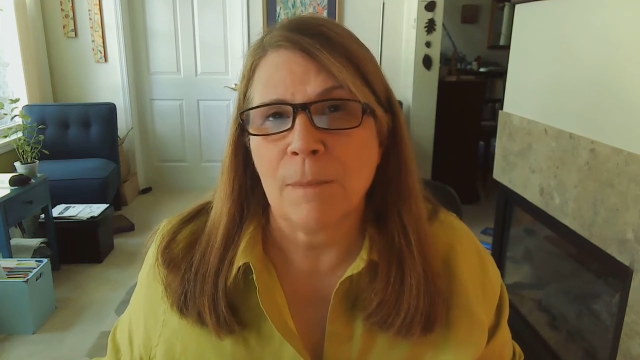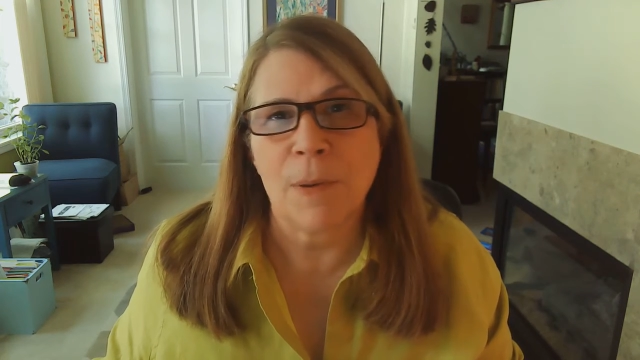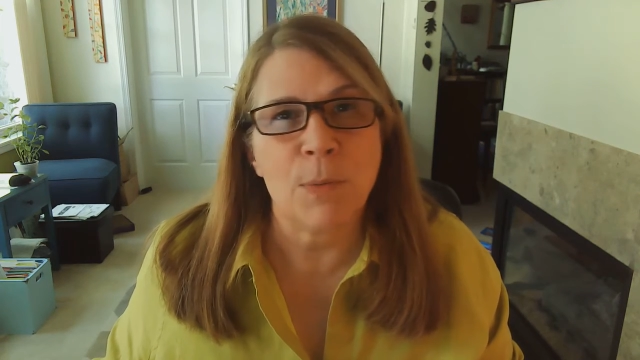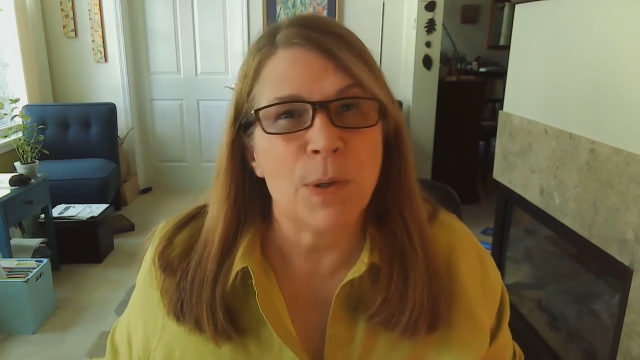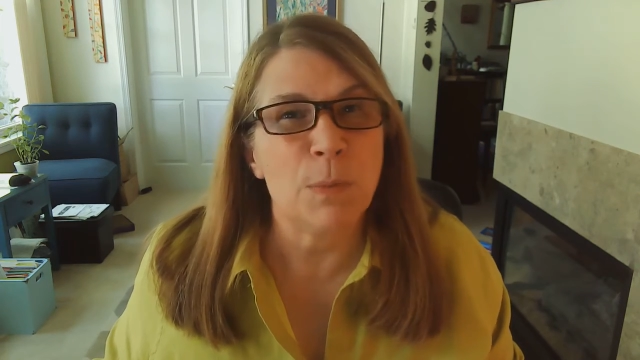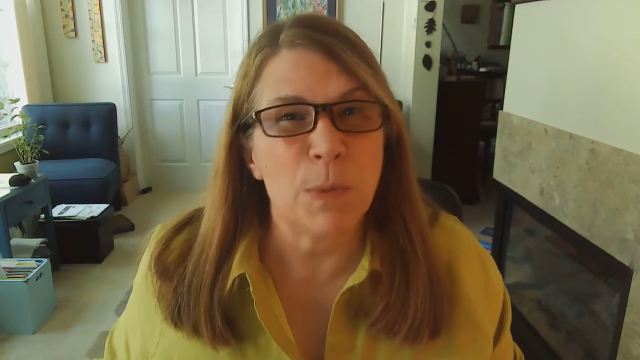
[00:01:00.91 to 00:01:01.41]

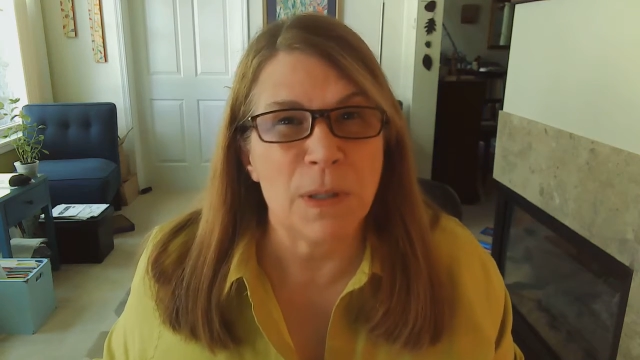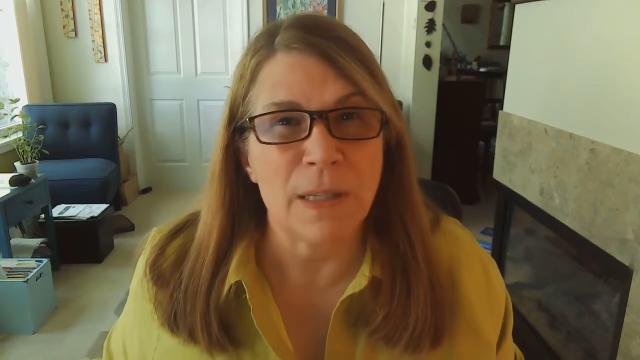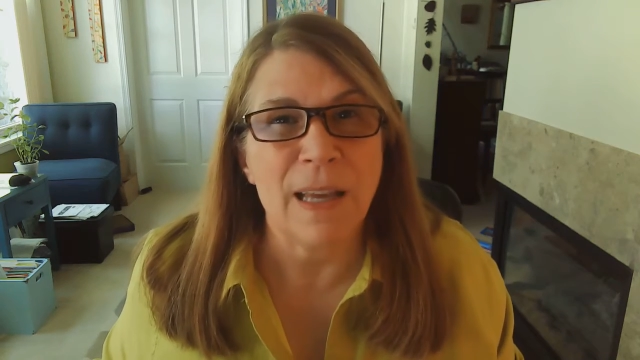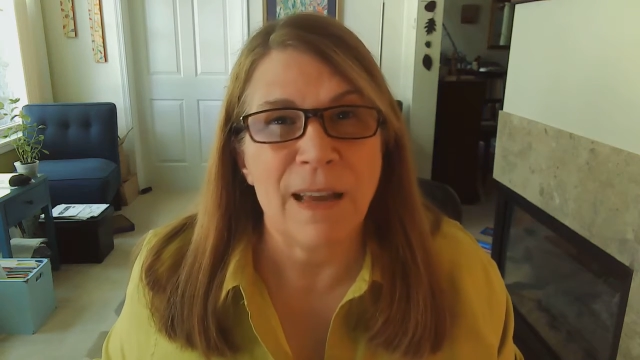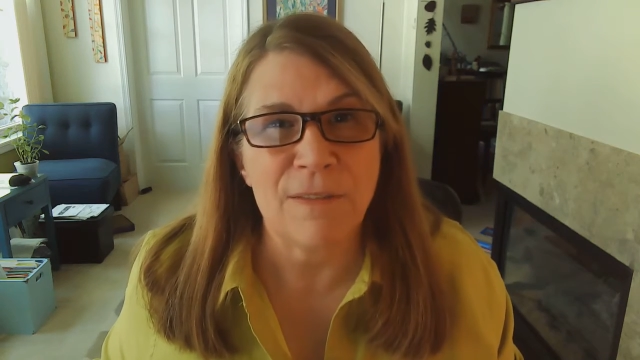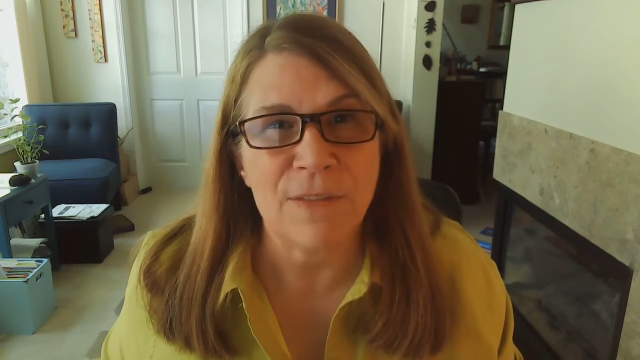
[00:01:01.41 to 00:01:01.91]
but we really
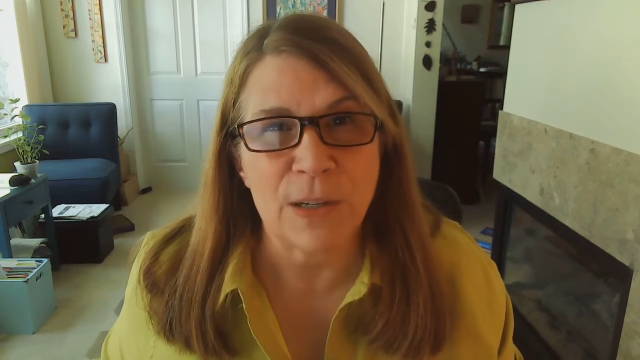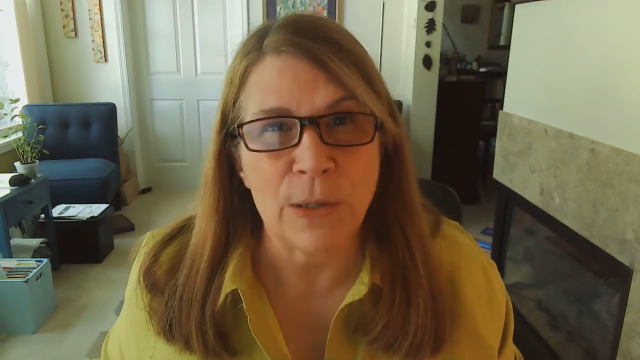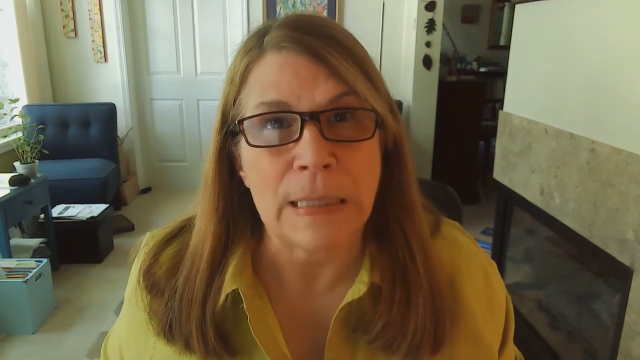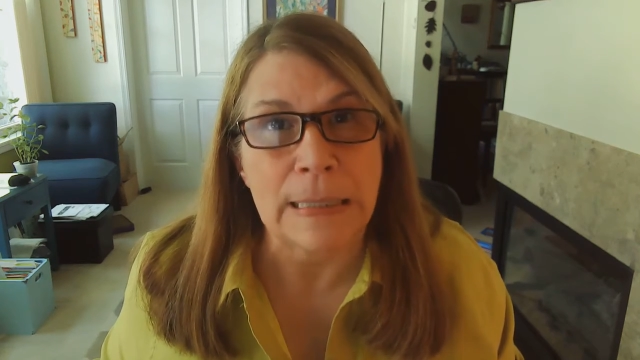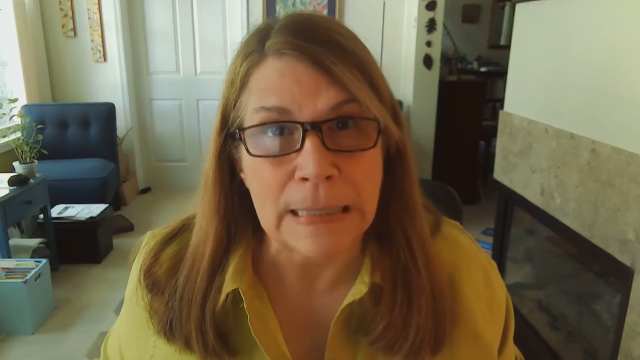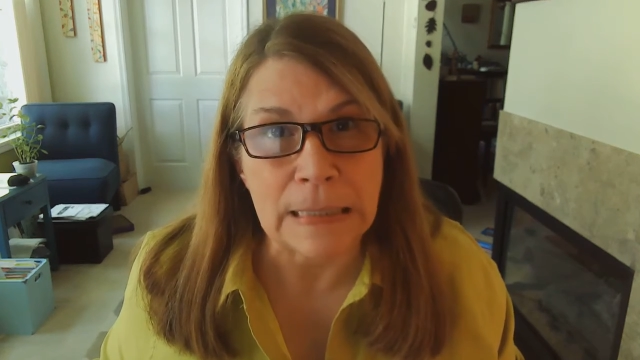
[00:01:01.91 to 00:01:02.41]
have very
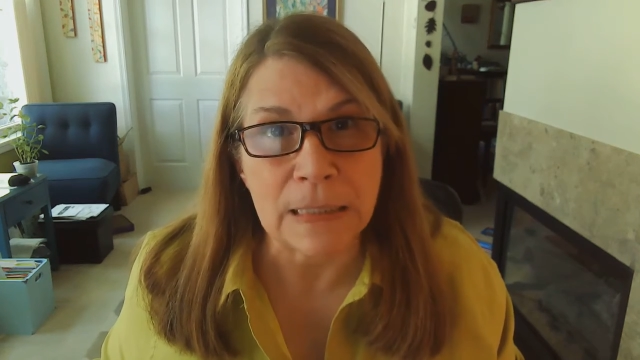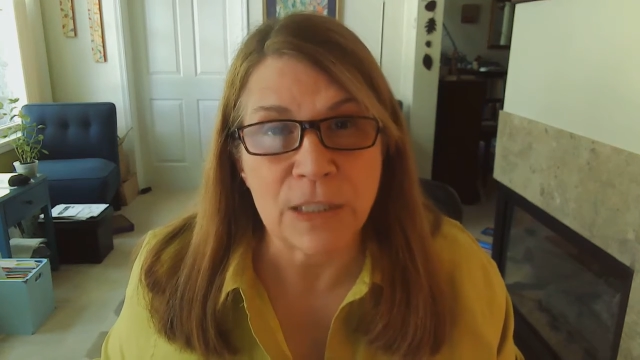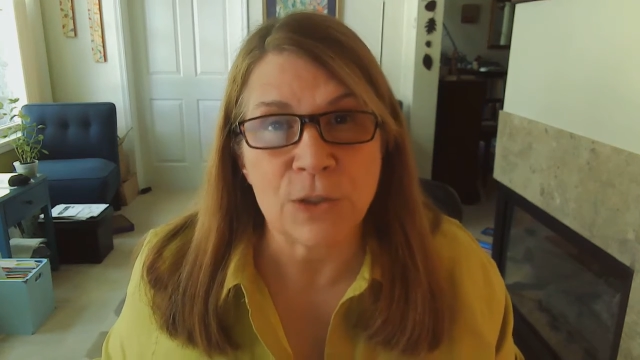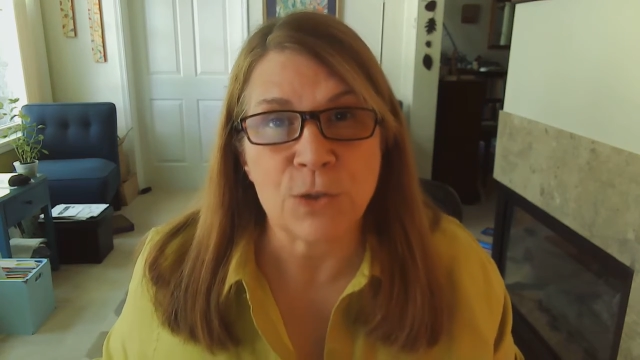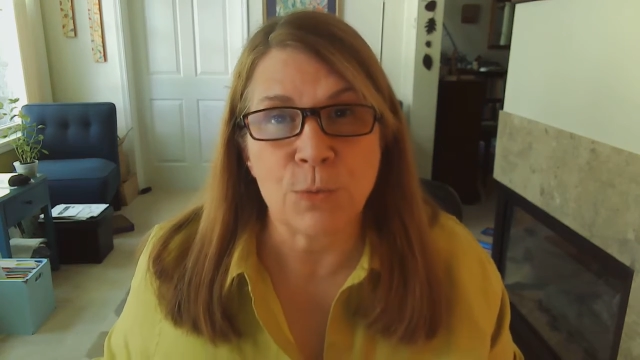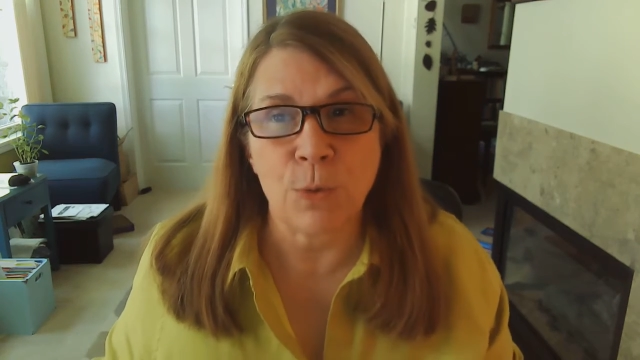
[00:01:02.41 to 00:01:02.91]
little
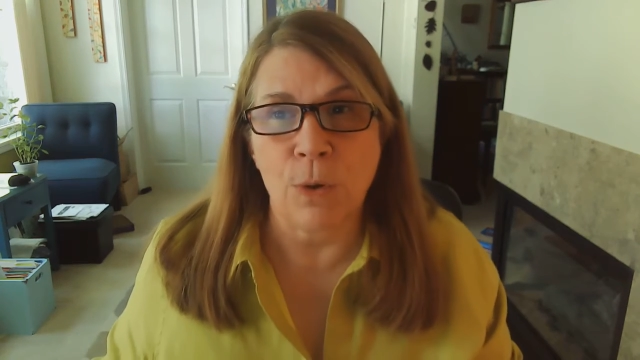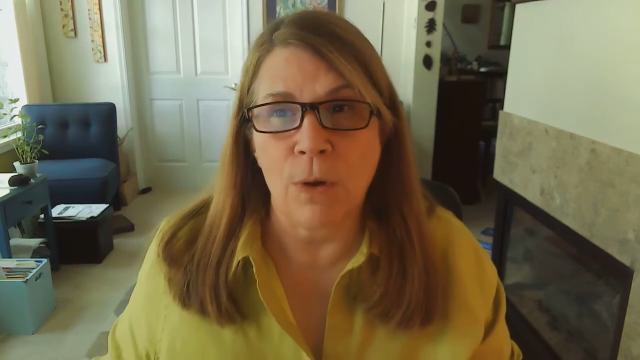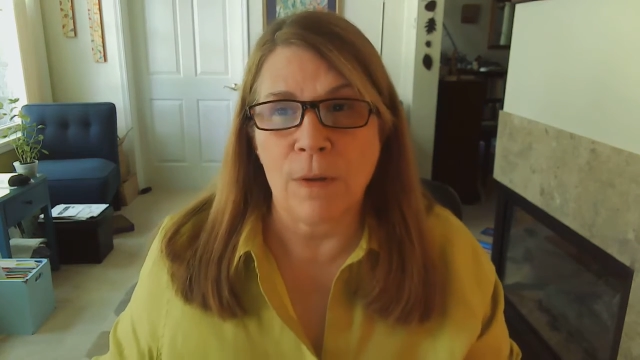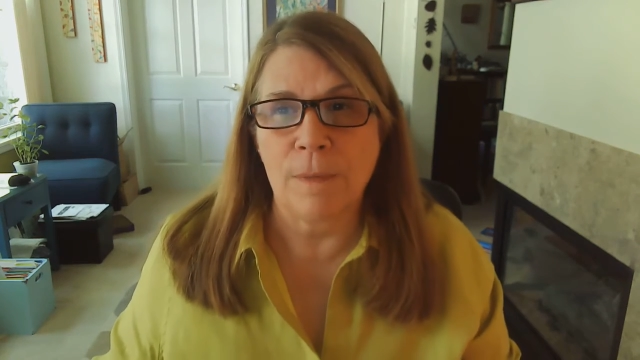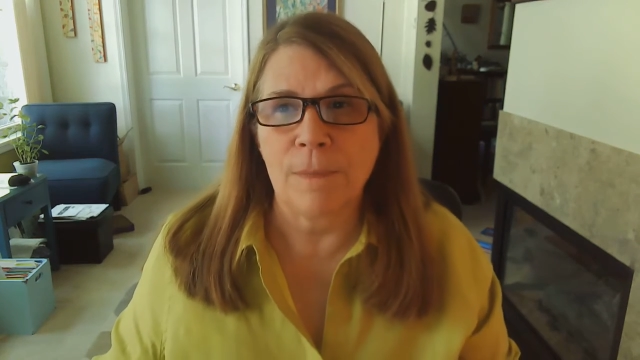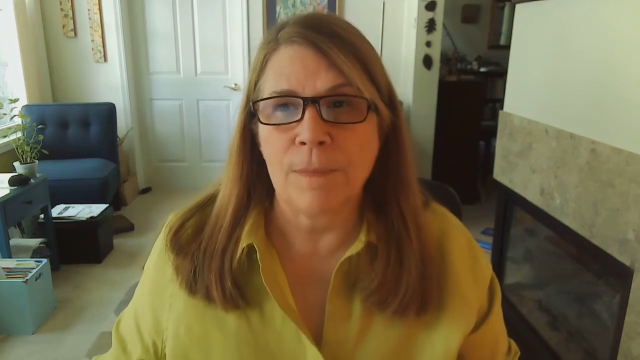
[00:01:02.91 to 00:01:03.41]
control.